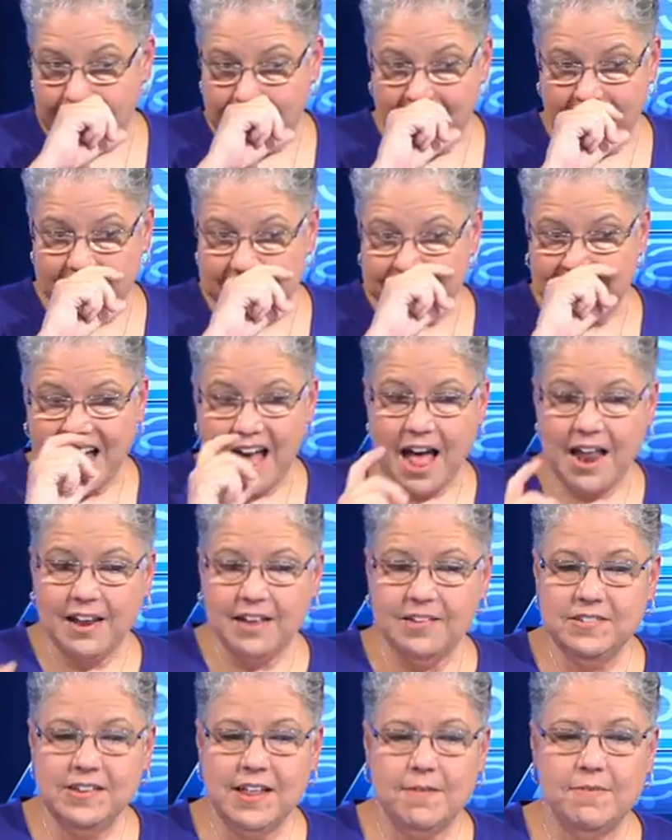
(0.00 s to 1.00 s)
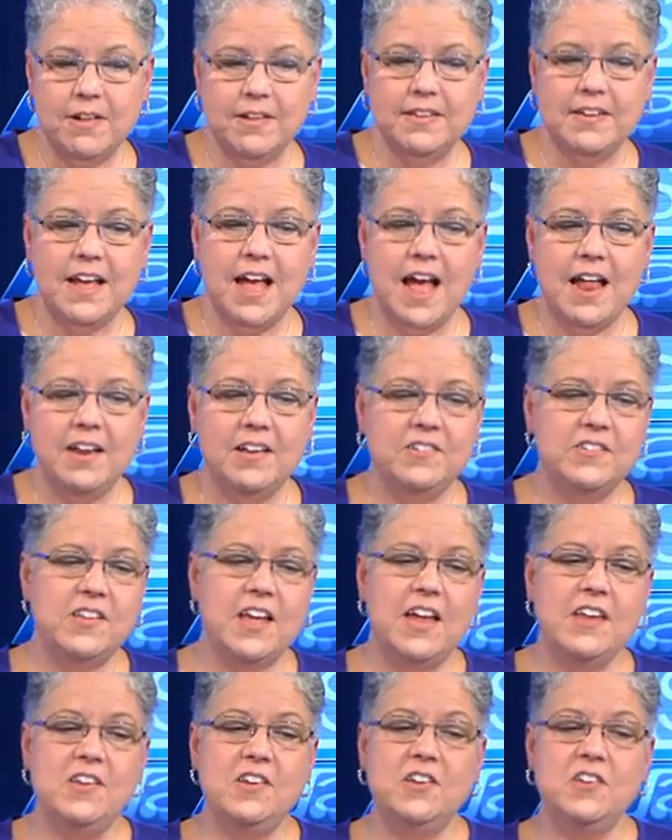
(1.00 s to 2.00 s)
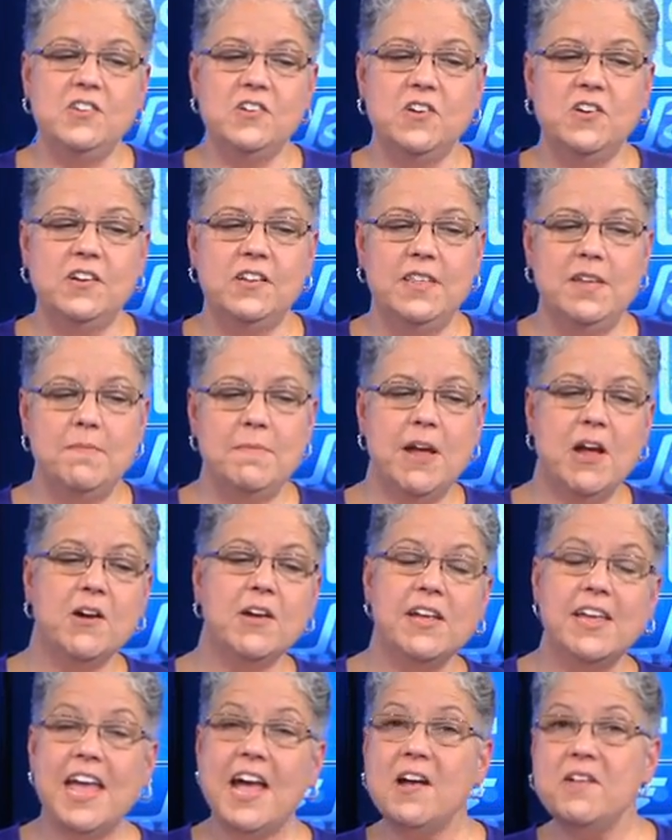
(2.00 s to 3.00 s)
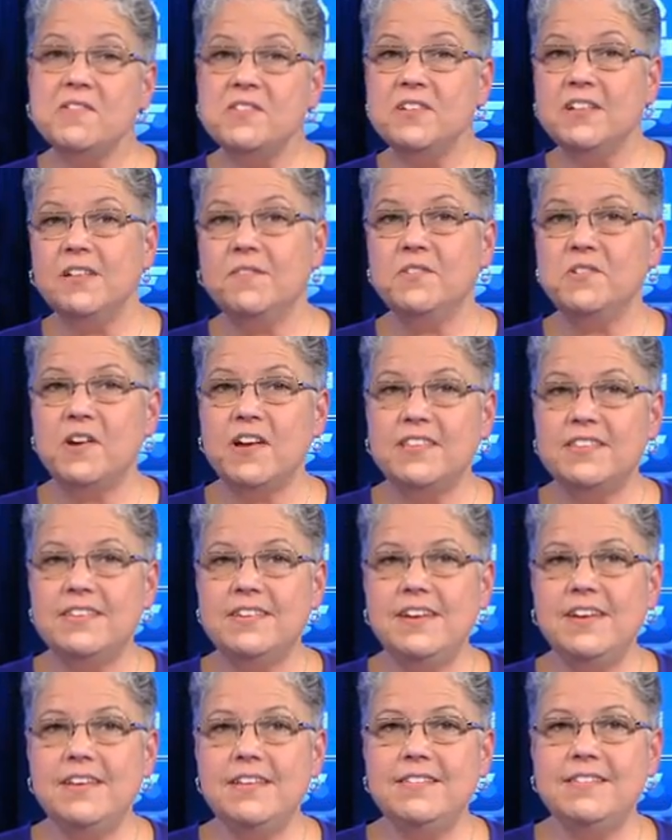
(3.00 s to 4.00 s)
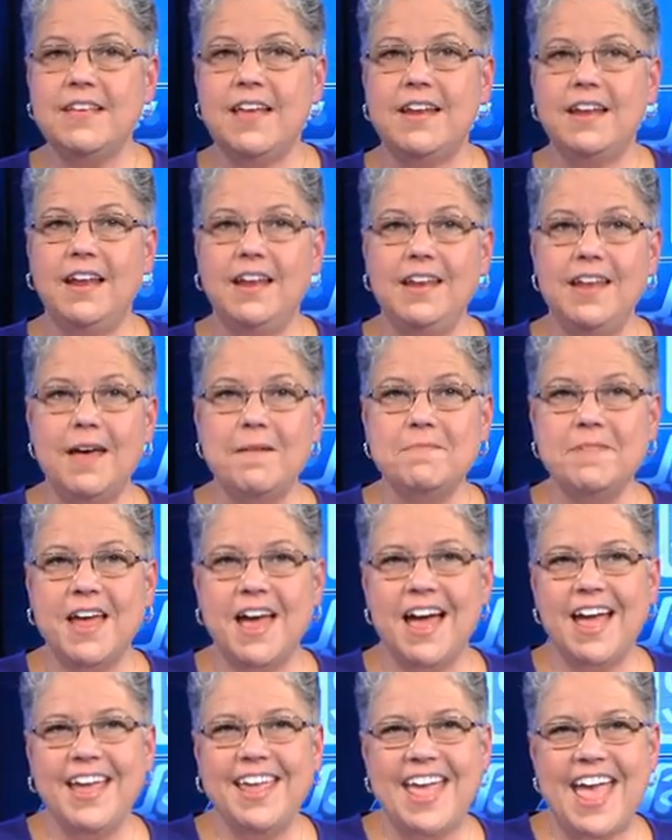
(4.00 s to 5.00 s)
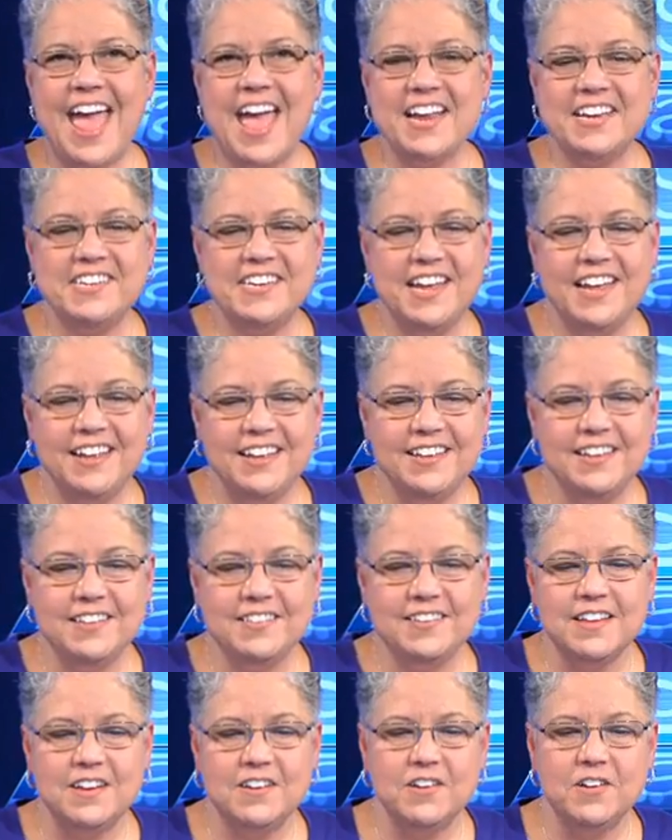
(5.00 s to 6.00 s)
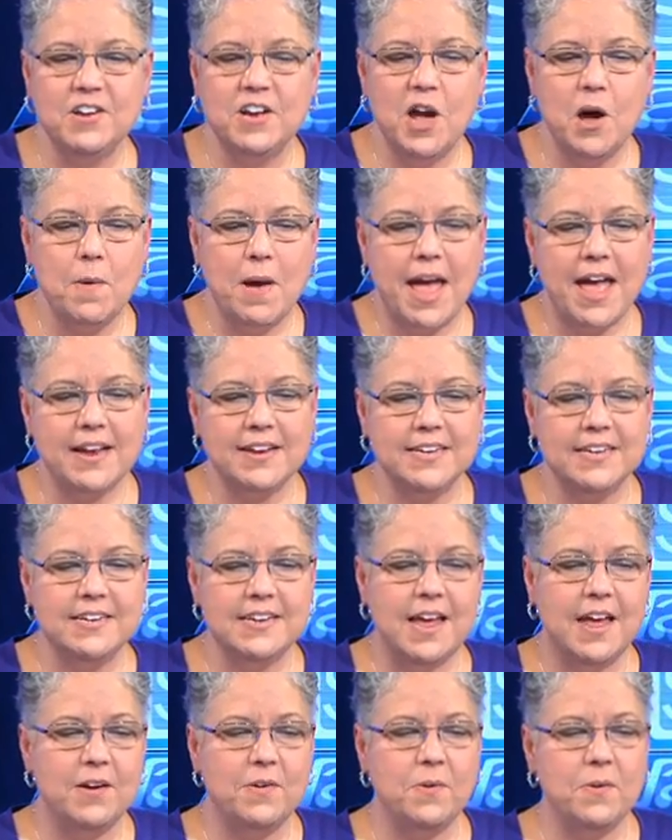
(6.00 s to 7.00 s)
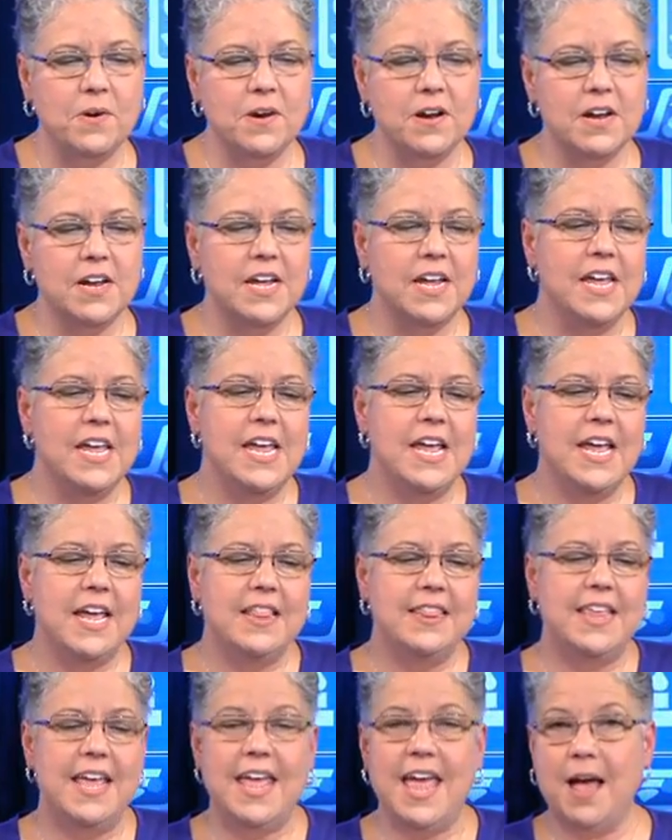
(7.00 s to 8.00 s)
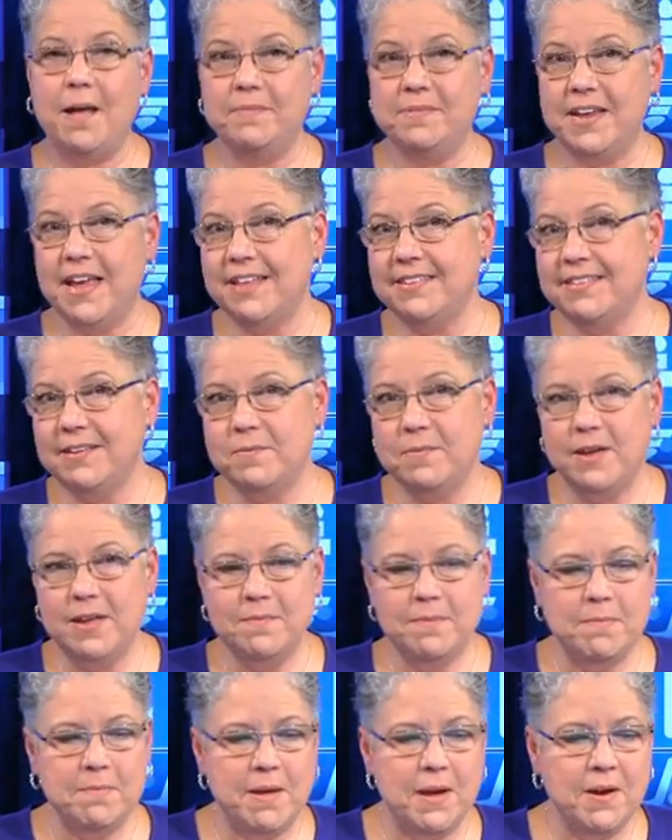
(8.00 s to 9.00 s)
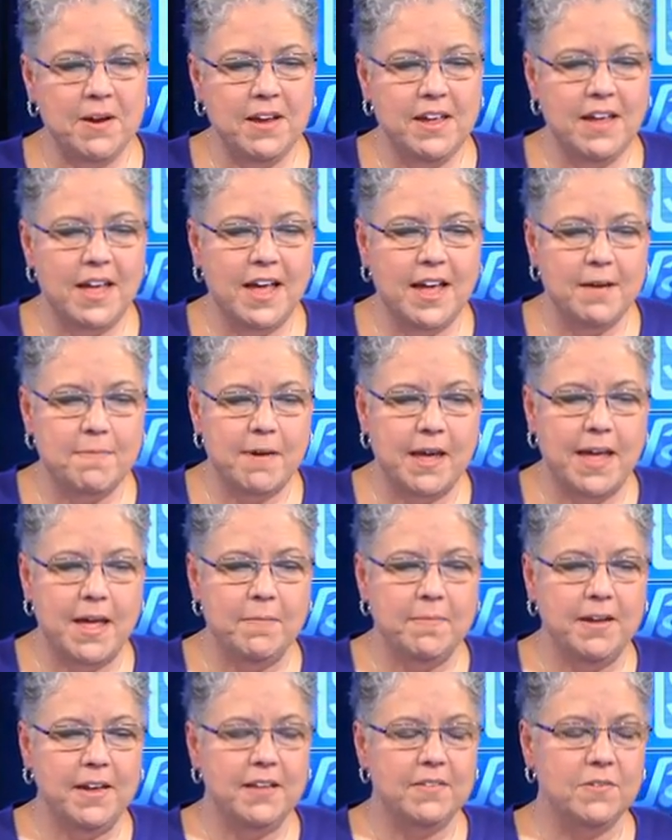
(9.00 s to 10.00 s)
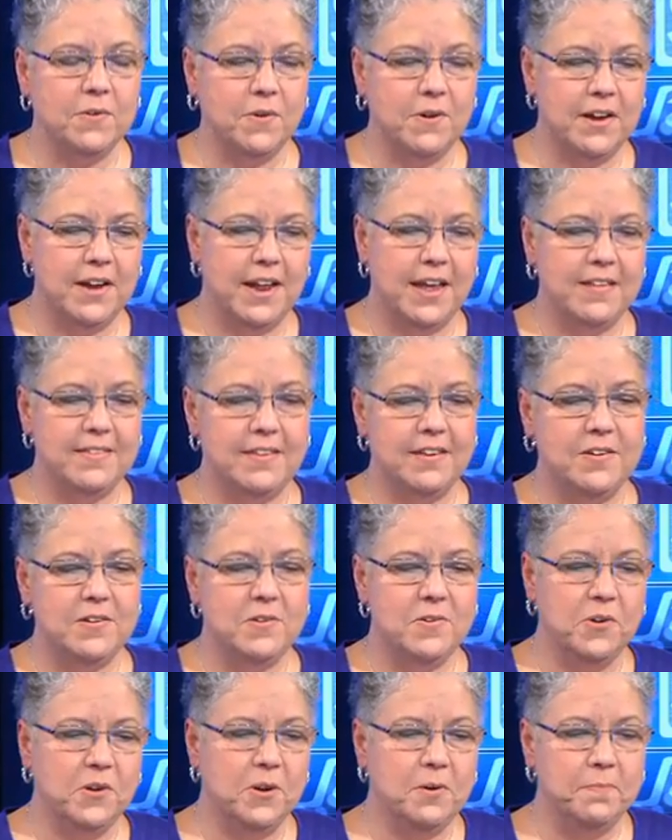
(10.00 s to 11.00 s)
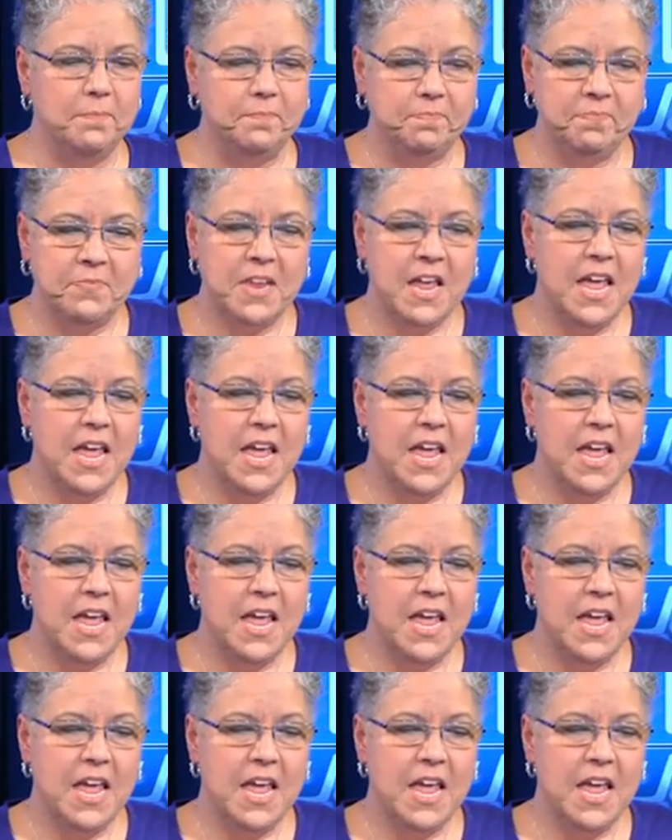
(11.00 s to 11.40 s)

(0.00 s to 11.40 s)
Uh, on the college level, on the college side, you can turn to the American Council of Trustees and Alumni, ACTA. It's under go acta dot org. They helped us at William and Mary uh, by helping us organize a new group.